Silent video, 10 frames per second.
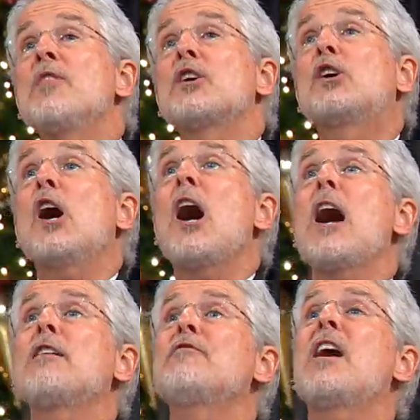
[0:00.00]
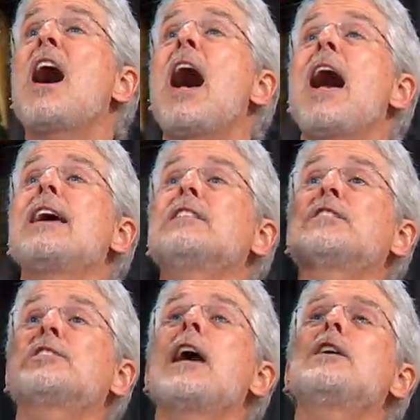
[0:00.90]
God of the highest
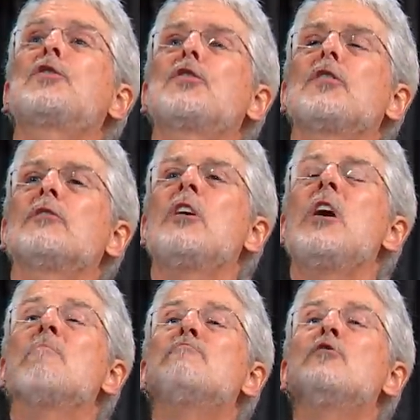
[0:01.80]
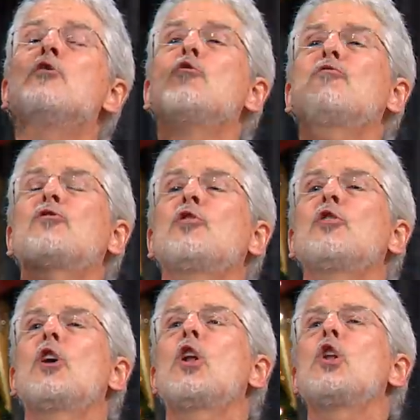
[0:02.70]
station moves to
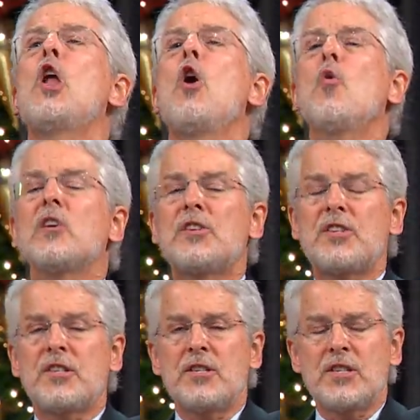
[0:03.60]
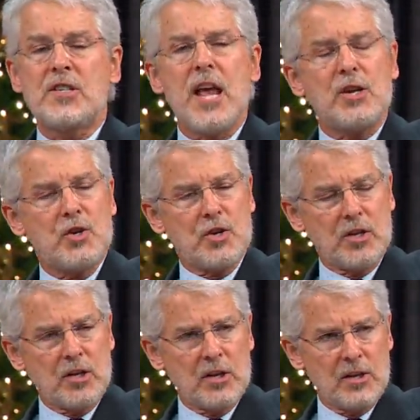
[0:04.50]
the lowest station.
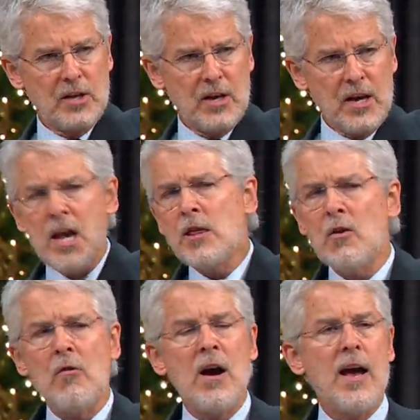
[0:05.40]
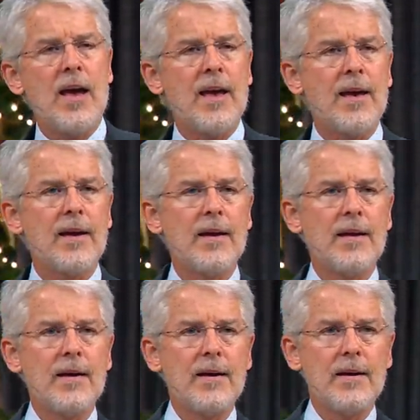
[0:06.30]
Either way,
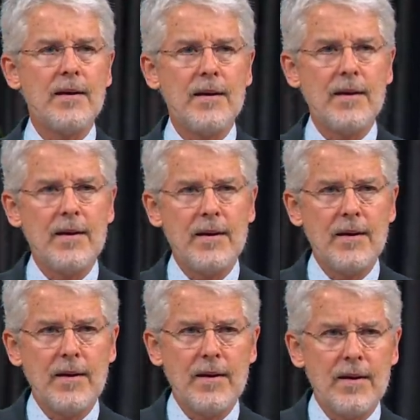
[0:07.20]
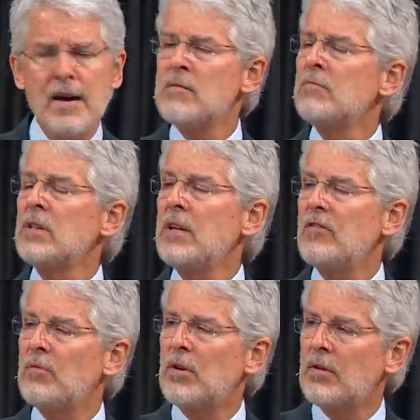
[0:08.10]

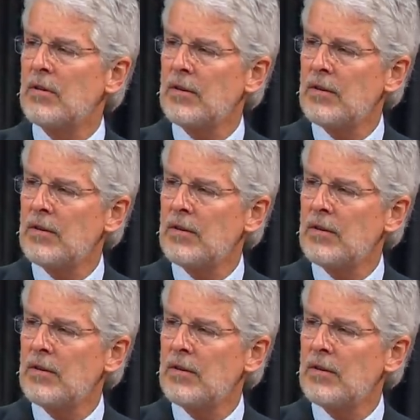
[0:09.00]
unbelievable.